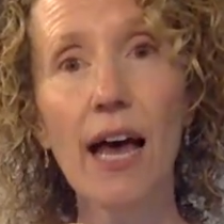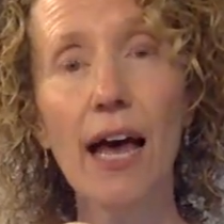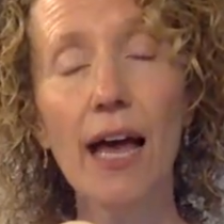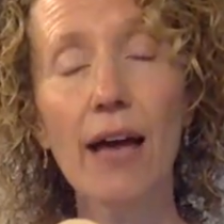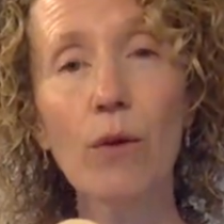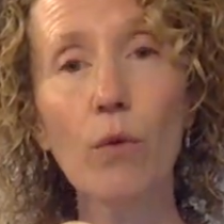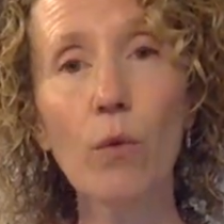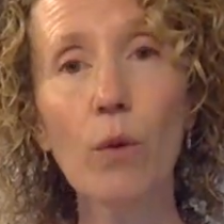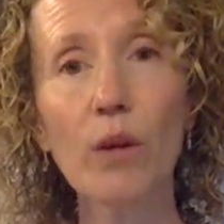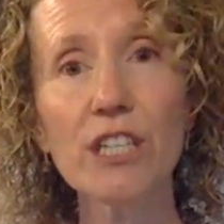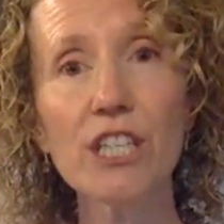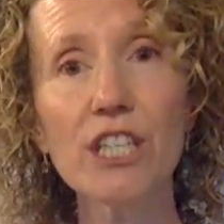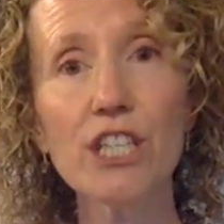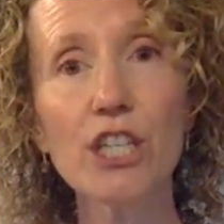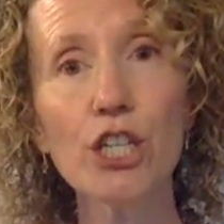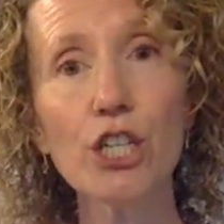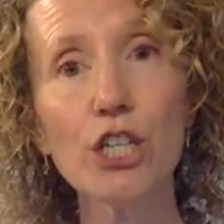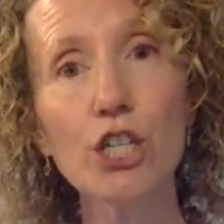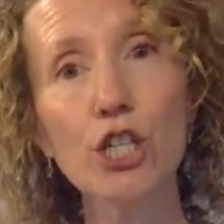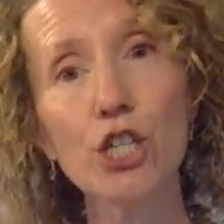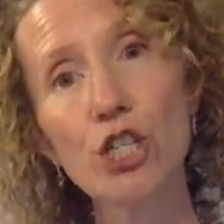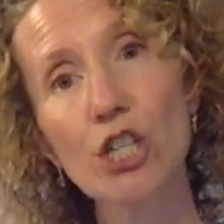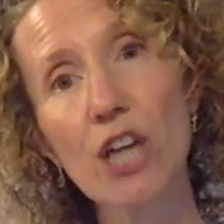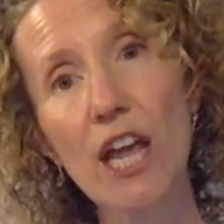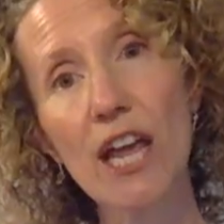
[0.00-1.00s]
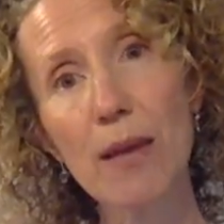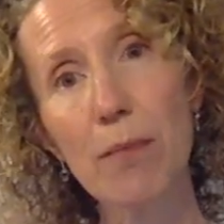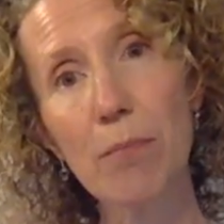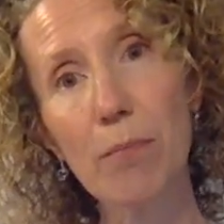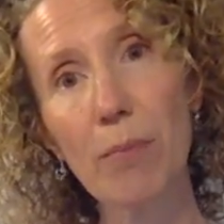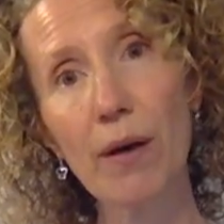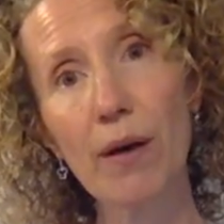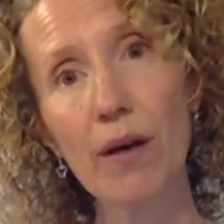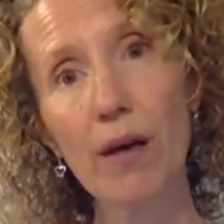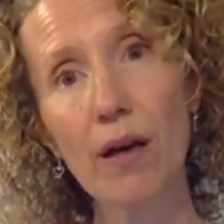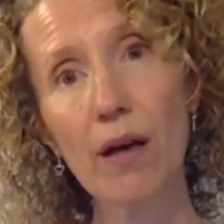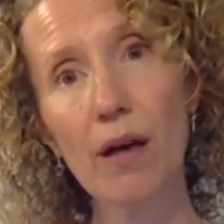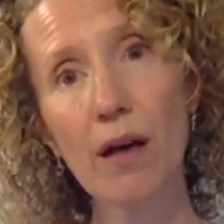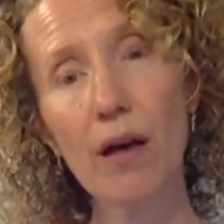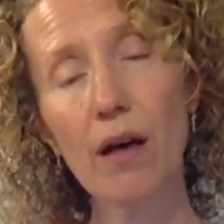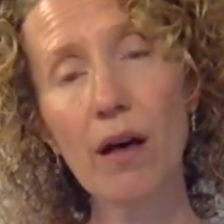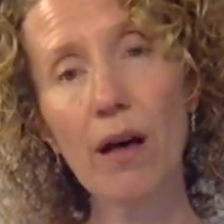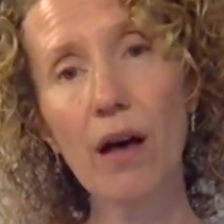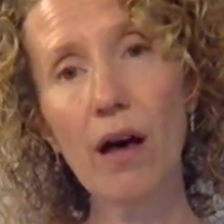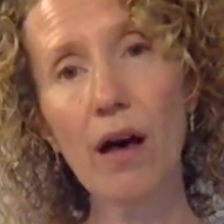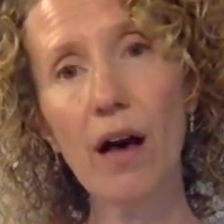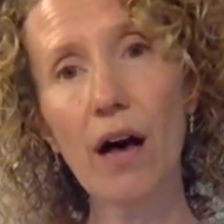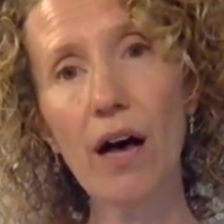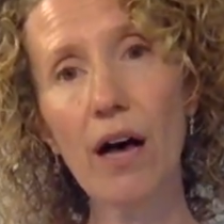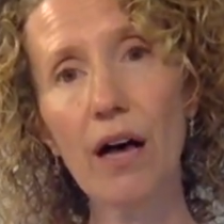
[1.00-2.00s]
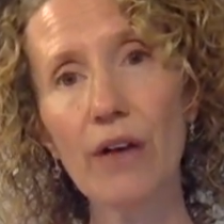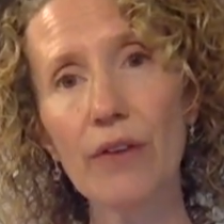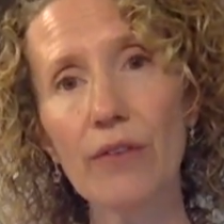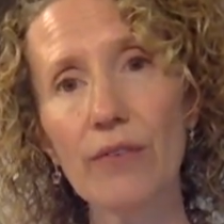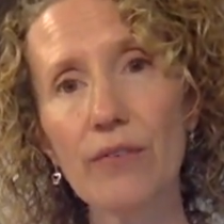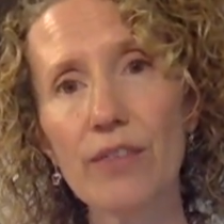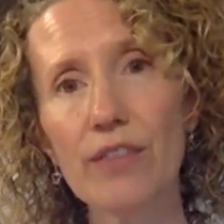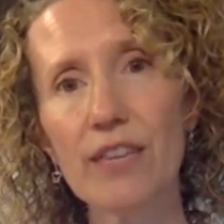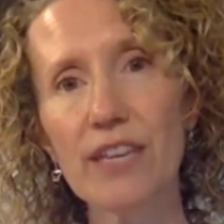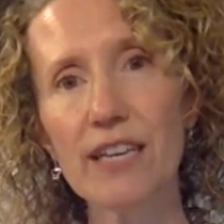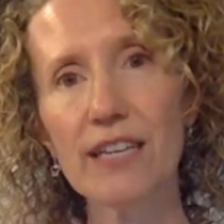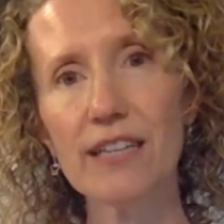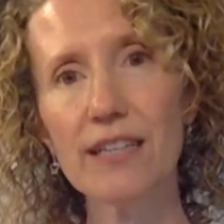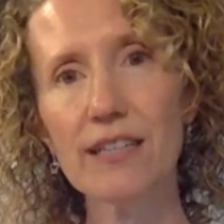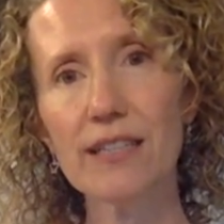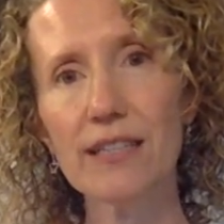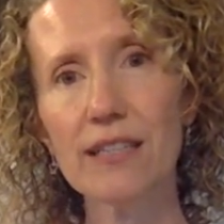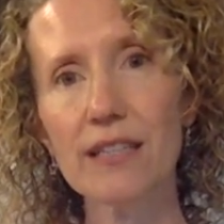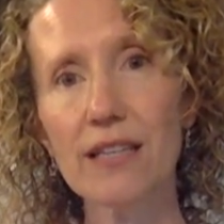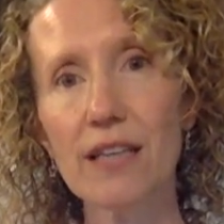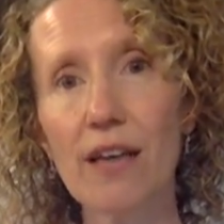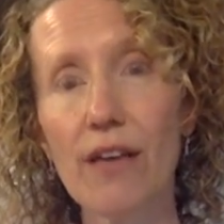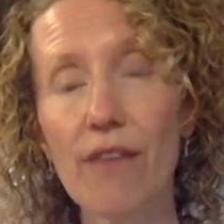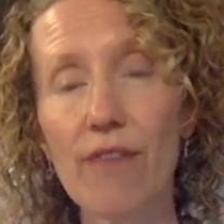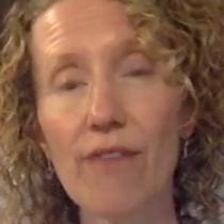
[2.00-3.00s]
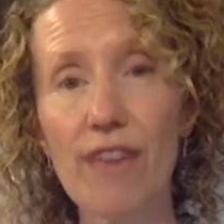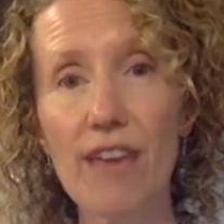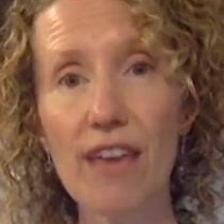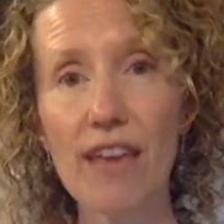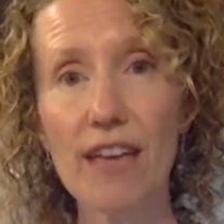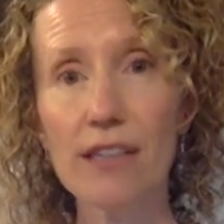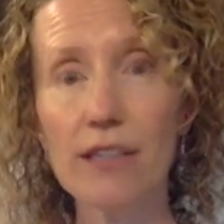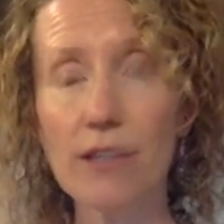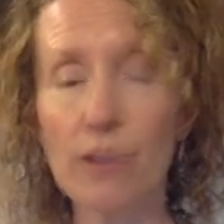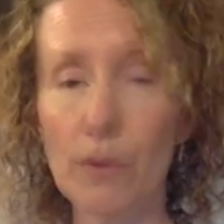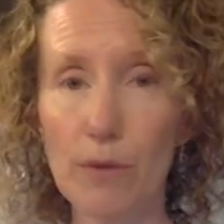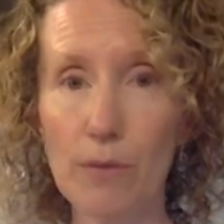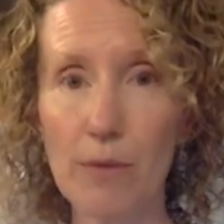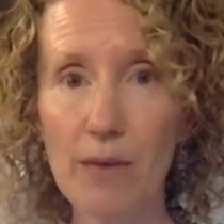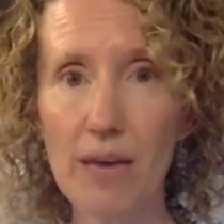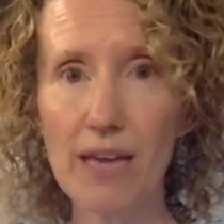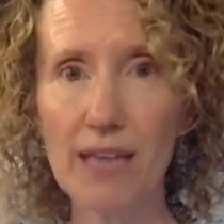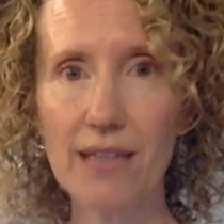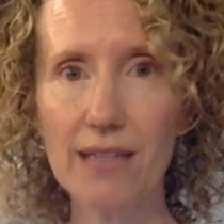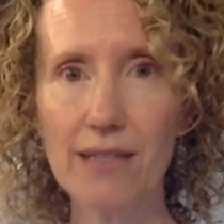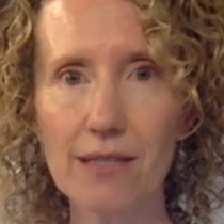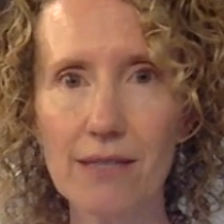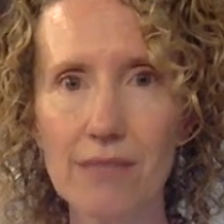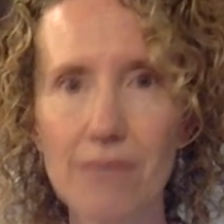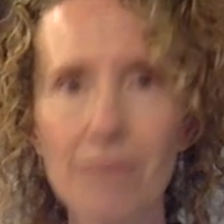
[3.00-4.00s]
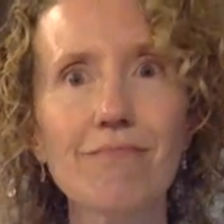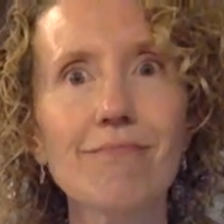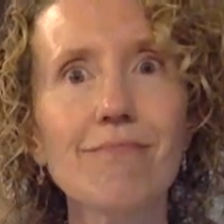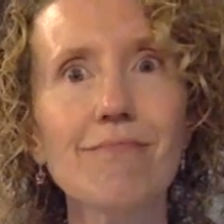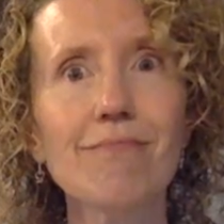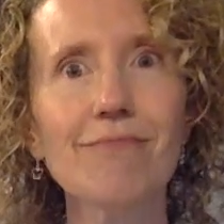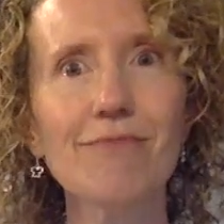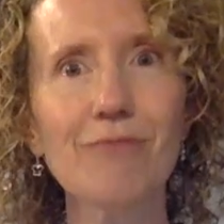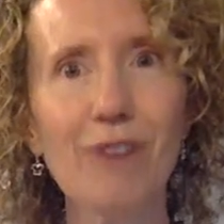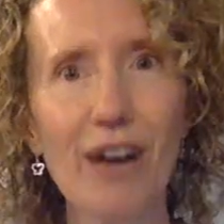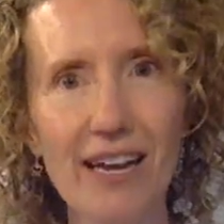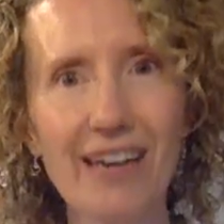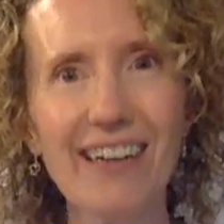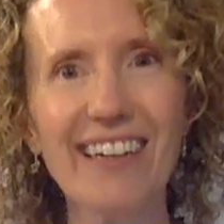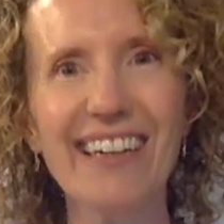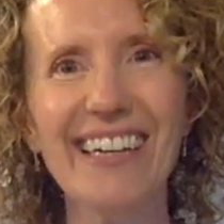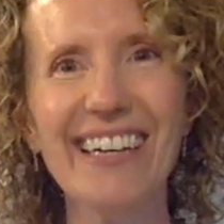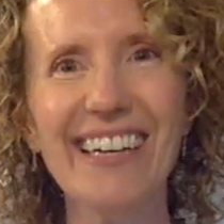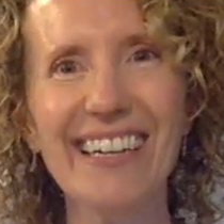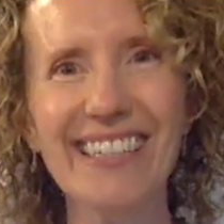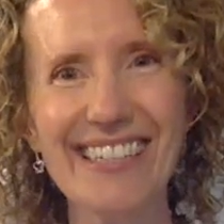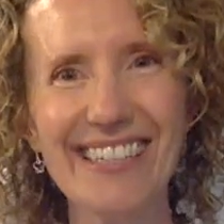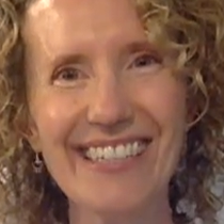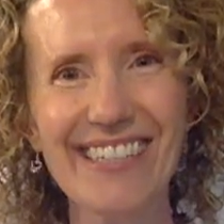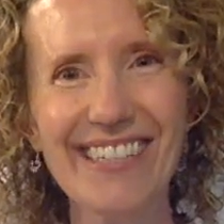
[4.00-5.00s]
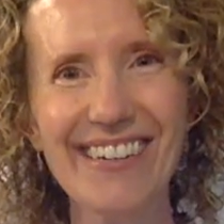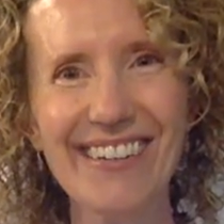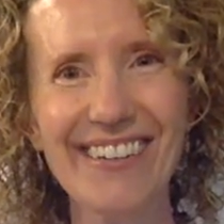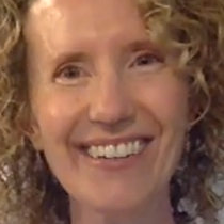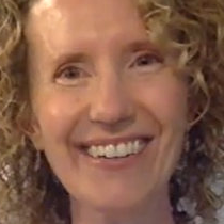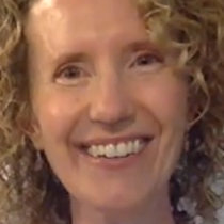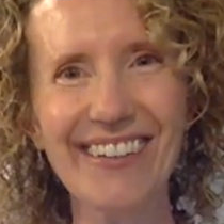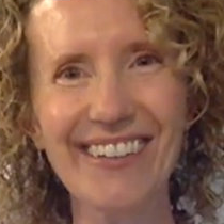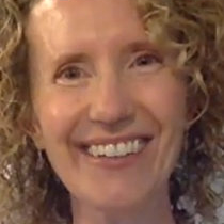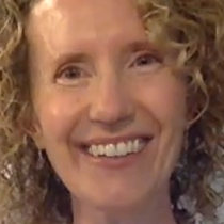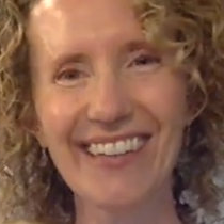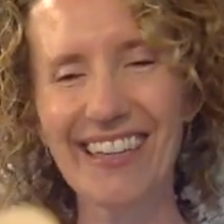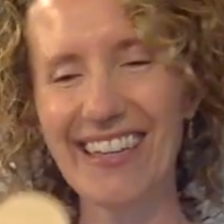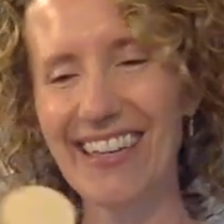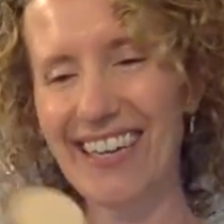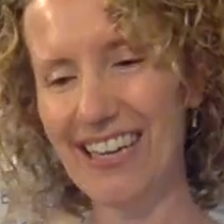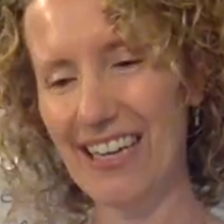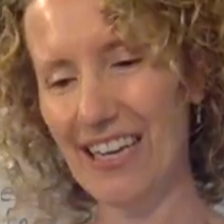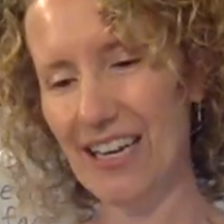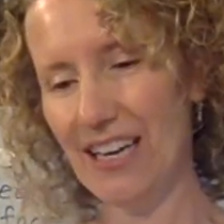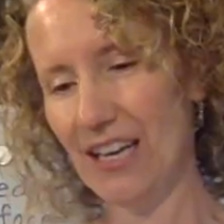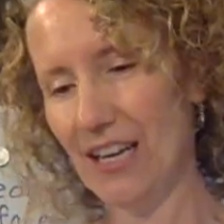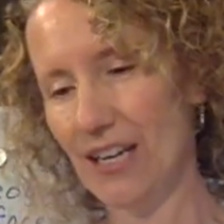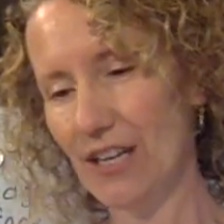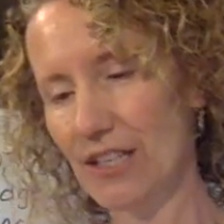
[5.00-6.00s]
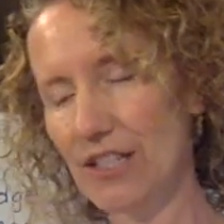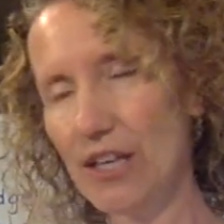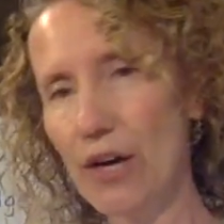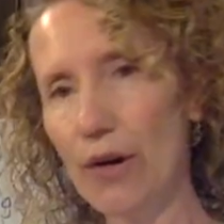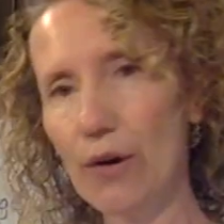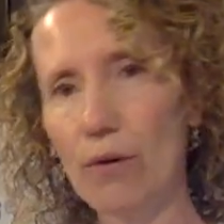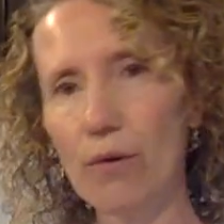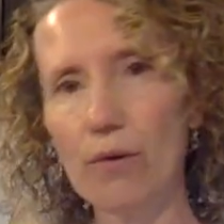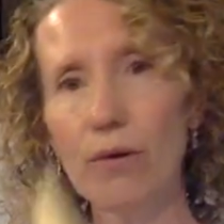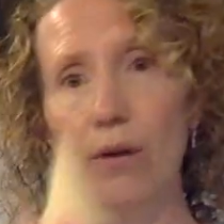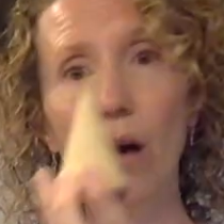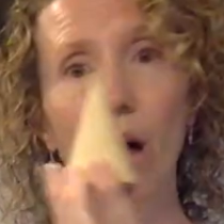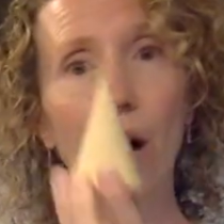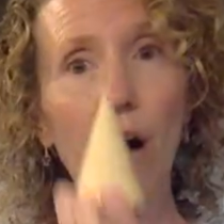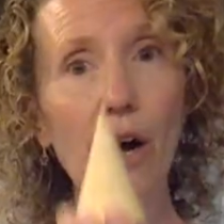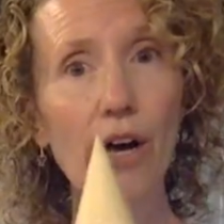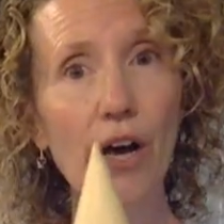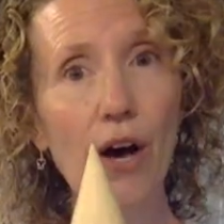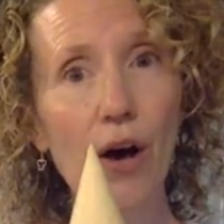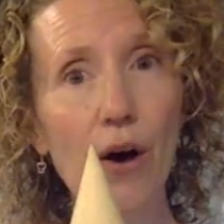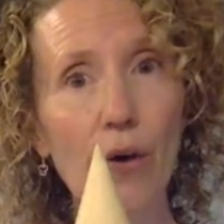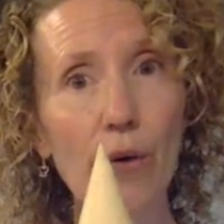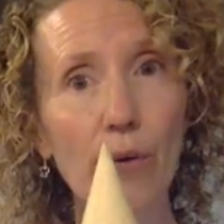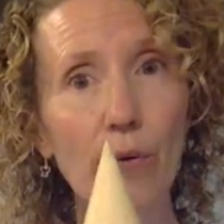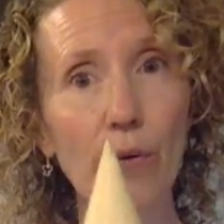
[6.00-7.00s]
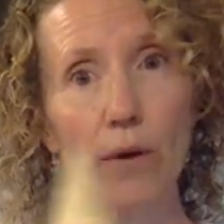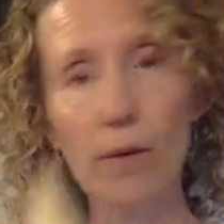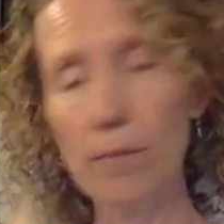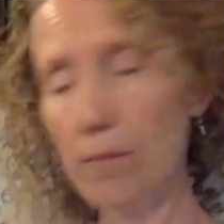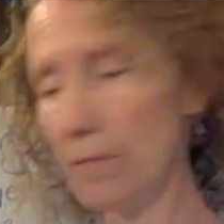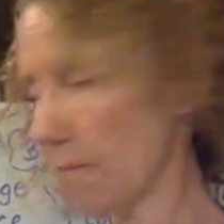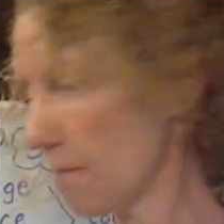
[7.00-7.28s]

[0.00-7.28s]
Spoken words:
And what's the shape of this face or base? Right, it's a circle. So, a cone,